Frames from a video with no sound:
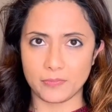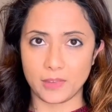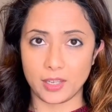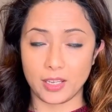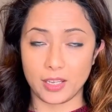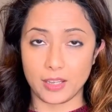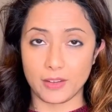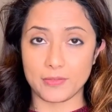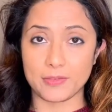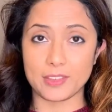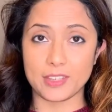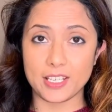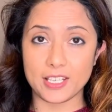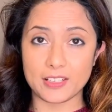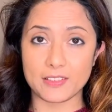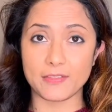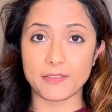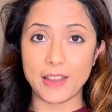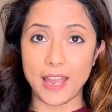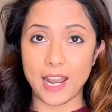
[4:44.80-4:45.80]
If this
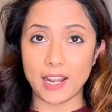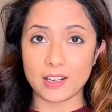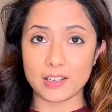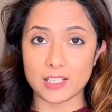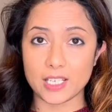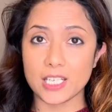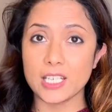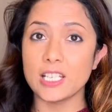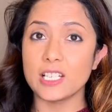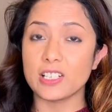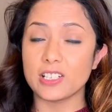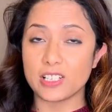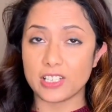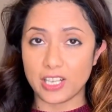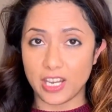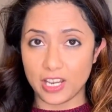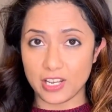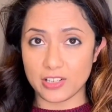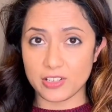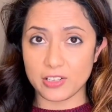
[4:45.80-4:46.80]
fact
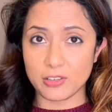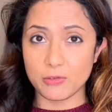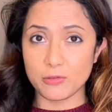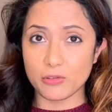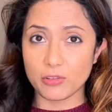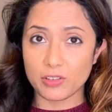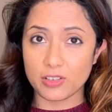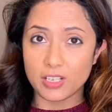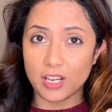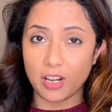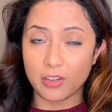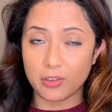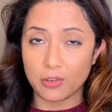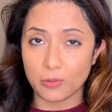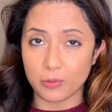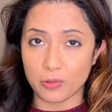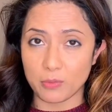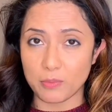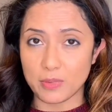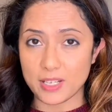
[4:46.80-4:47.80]
scares you to start your
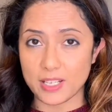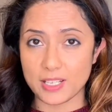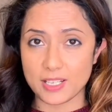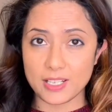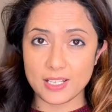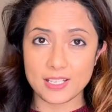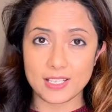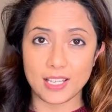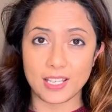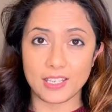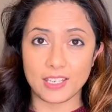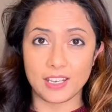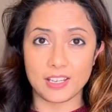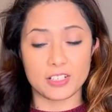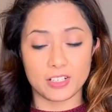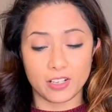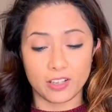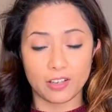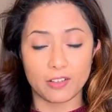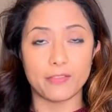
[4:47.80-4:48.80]
own business, then here's
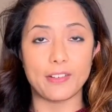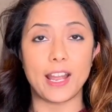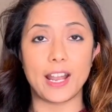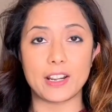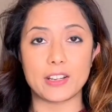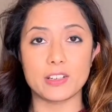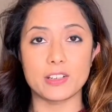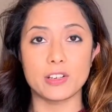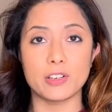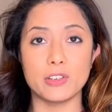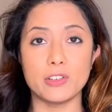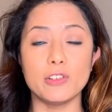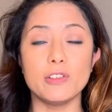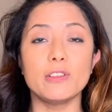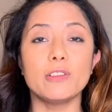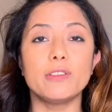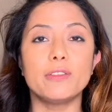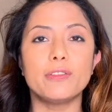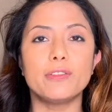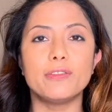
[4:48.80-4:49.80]
another fact.
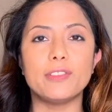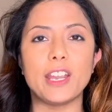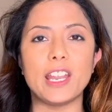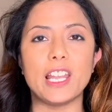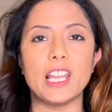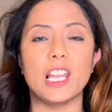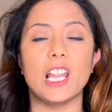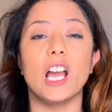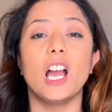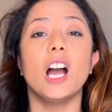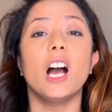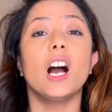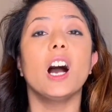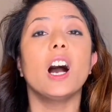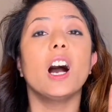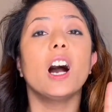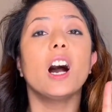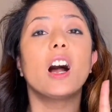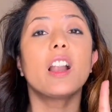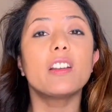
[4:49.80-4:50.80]
You'll fail
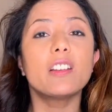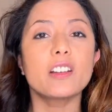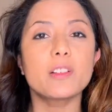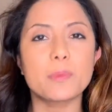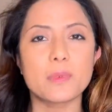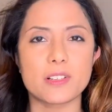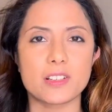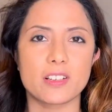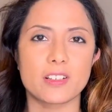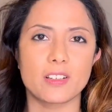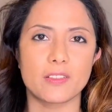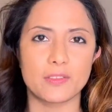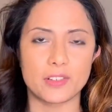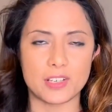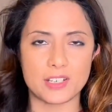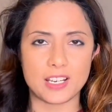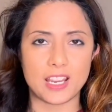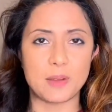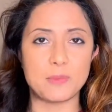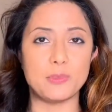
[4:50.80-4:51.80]
100% of the
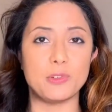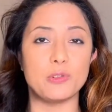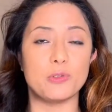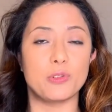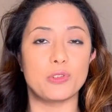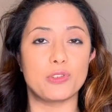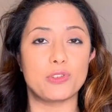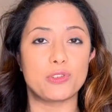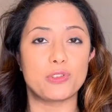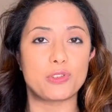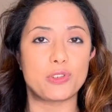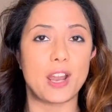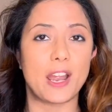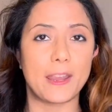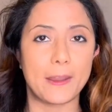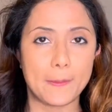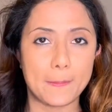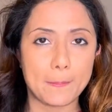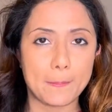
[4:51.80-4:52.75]
time you don't try.